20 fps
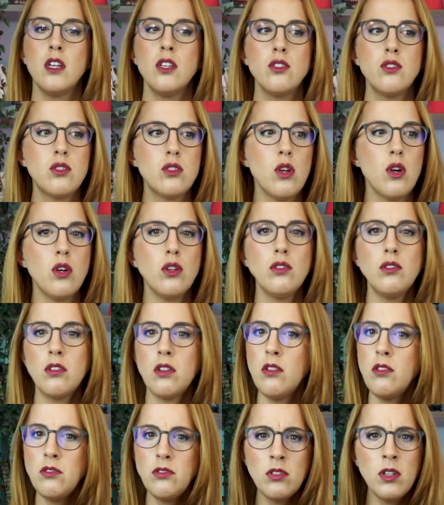So
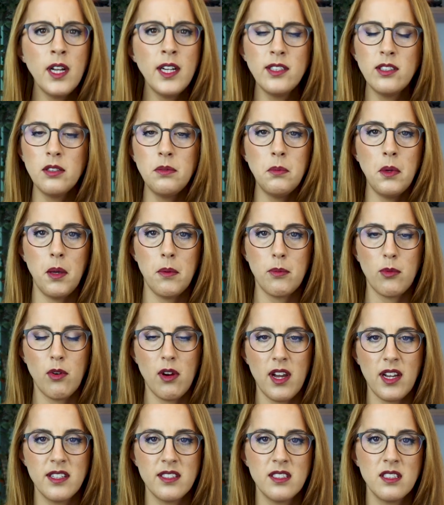don't try to
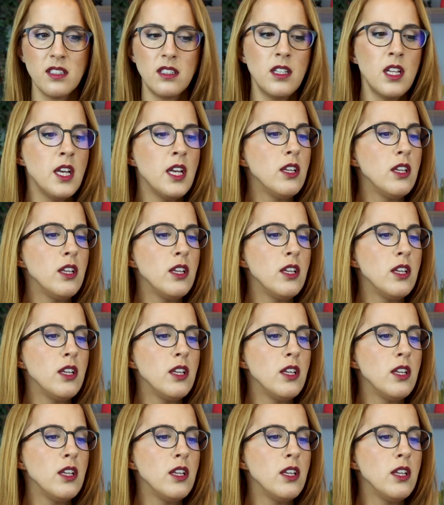memorize it.